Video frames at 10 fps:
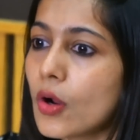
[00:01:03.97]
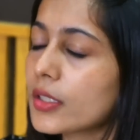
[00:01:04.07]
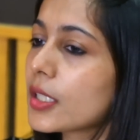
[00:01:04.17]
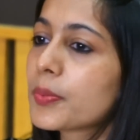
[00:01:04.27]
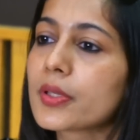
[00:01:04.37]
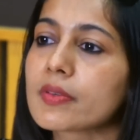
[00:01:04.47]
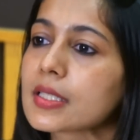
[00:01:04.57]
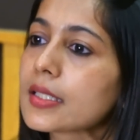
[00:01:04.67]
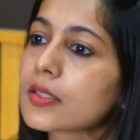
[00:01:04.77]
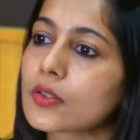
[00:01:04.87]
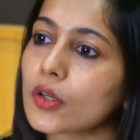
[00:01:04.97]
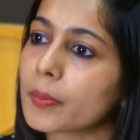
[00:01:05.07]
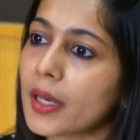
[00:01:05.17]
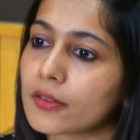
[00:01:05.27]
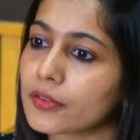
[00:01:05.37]
not a previously stored
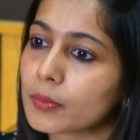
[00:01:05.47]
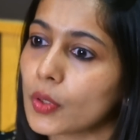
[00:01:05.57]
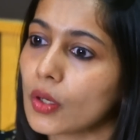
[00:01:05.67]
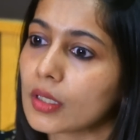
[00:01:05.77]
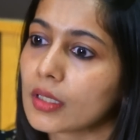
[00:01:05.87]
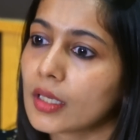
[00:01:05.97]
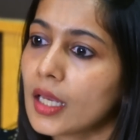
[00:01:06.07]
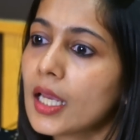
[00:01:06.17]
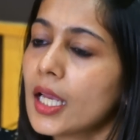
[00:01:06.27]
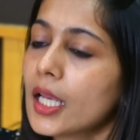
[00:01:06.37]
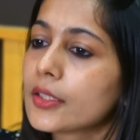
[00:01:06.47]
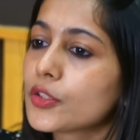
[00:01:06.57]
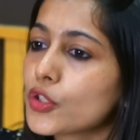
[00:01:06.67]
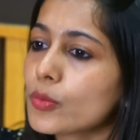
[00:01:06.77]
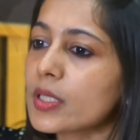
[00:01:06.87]
paraffin block. The
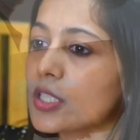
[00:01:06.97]
tumor